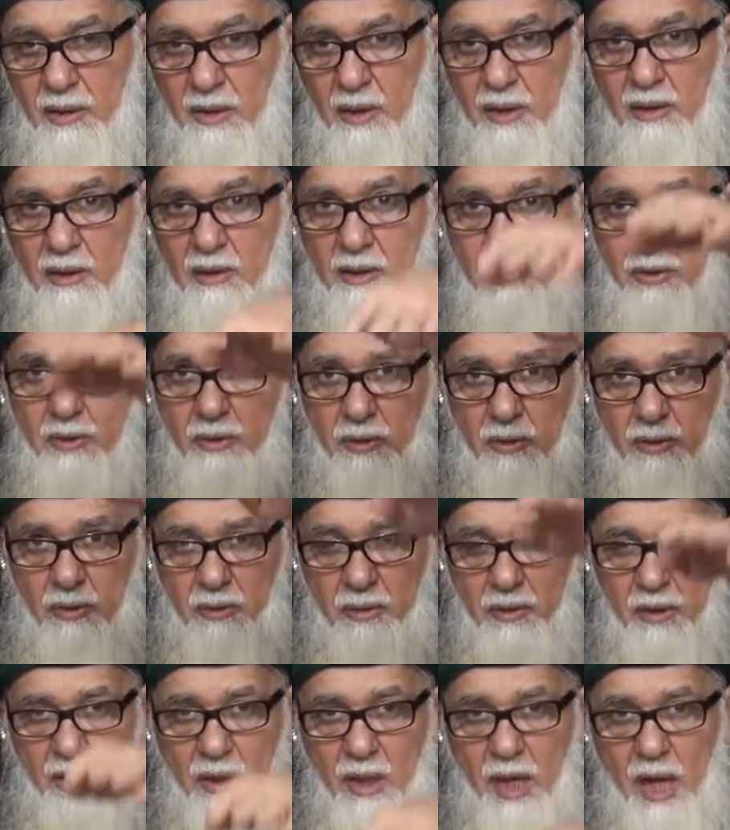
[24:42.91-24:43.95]

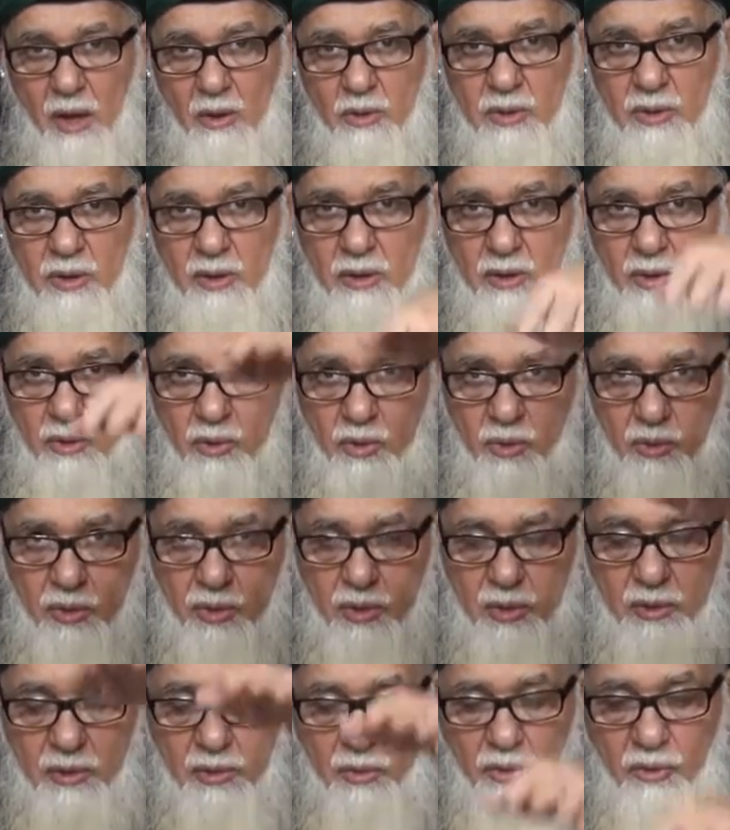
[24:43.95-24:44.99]
the house is
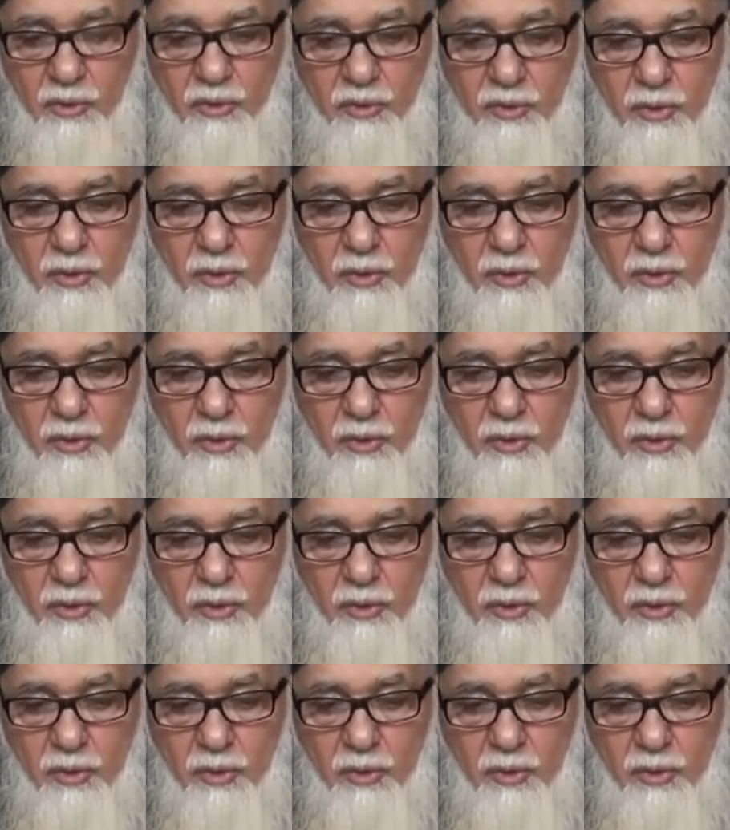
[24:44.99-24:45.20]
two